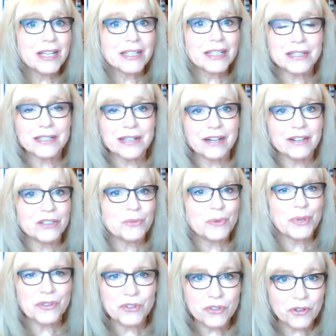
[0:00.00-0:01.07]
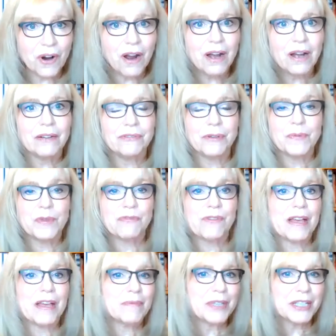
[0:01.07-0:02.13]
a desire to withdraw from the
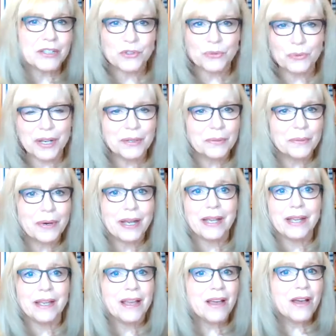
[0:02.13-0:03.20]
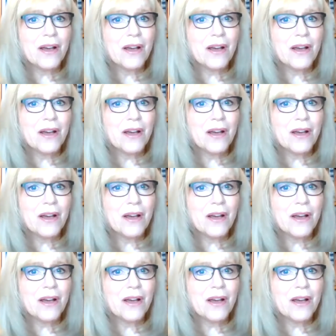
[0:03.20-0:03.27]
family, to run away.